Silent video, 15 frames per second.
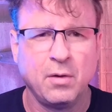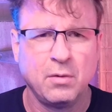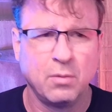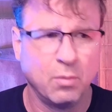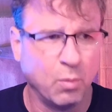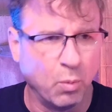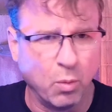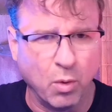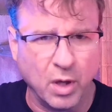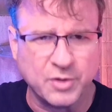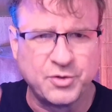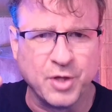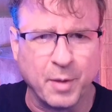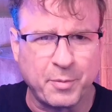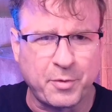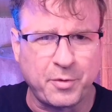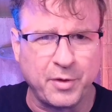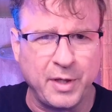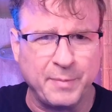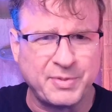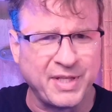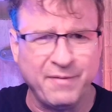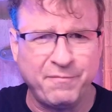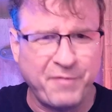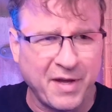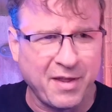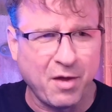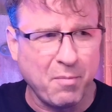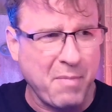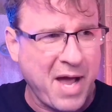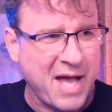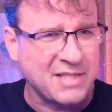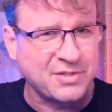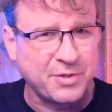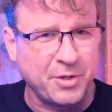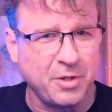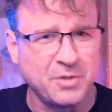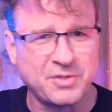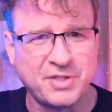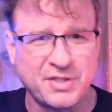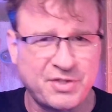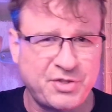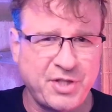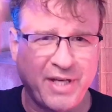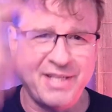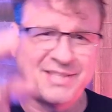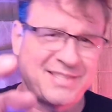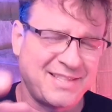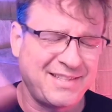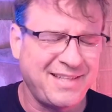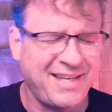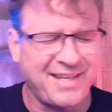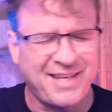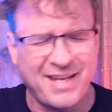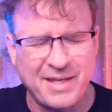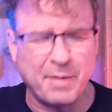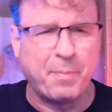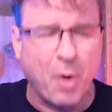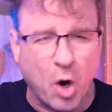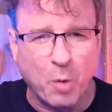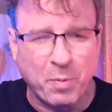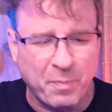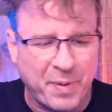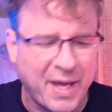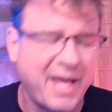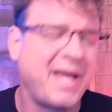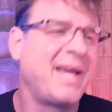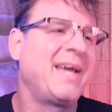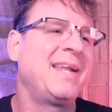What's up, creeps and fellow mask nerds? This is Jason, aka the Pope of Pain,